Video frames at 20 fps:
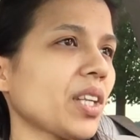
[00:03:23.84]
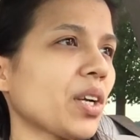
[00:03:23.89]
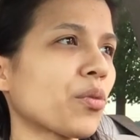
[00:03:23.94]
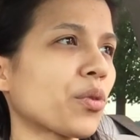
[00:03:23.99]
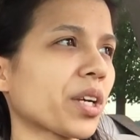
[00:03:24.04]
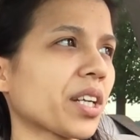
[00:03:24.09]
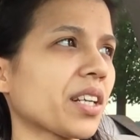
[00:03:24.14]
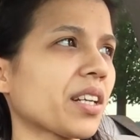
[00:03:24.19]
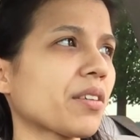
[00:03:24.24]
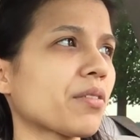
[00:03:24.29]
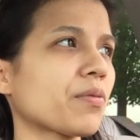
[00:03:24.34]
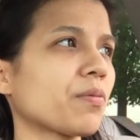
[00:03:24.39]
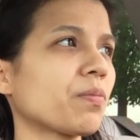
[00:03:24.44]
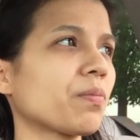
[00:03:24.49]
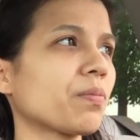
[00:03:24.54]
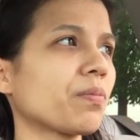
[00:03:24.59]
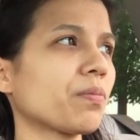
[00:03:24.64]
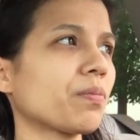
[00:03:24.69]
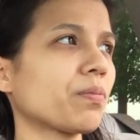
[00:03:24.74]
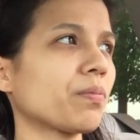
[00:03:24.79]
We're going to
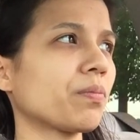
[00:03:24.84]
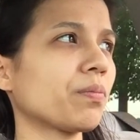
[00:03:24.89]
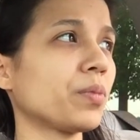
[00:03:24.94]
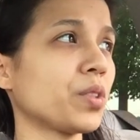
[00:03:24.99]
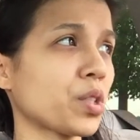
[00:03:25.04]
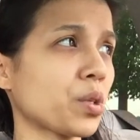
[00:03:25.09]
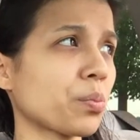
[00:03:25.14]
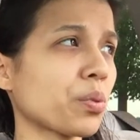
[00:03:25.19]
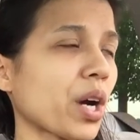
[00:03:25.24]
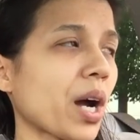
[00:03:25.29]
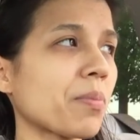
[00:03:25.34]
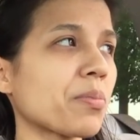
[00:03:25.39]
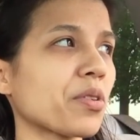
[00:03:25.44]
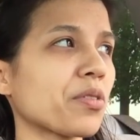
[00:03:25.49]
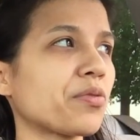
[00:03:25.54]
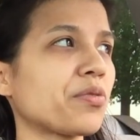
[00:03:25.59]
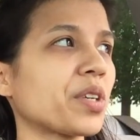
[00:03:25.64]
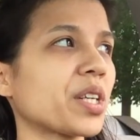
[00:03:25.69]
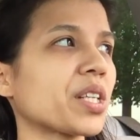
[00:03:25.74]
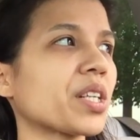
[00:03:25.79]
do proper
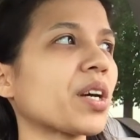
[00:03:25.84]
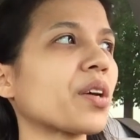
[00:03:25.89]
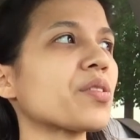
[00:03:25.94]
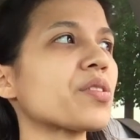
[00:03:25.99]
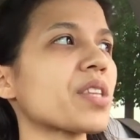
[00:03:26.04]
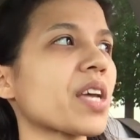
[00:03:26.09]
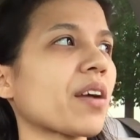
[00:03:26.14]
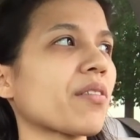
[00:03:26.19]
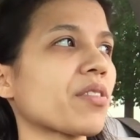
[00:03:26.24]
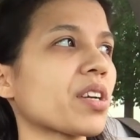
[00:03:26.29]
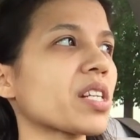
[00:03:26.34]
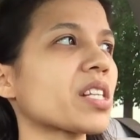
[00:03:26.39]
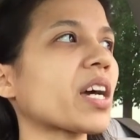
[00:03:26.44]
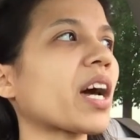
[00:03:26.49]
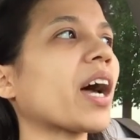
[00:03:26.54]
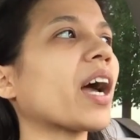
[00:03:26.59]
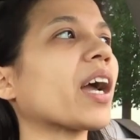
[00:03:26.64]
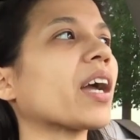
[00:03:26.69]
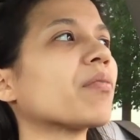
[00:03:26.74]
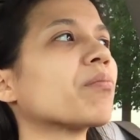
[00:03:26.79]
footnotes every
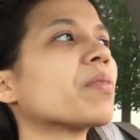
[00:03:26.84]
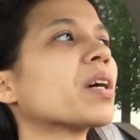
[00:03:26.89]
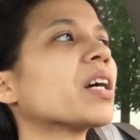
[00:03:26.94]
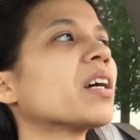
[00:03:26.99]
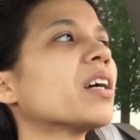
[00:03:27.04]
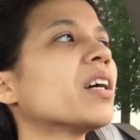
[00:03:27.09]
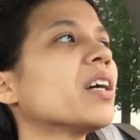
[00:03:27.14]
time.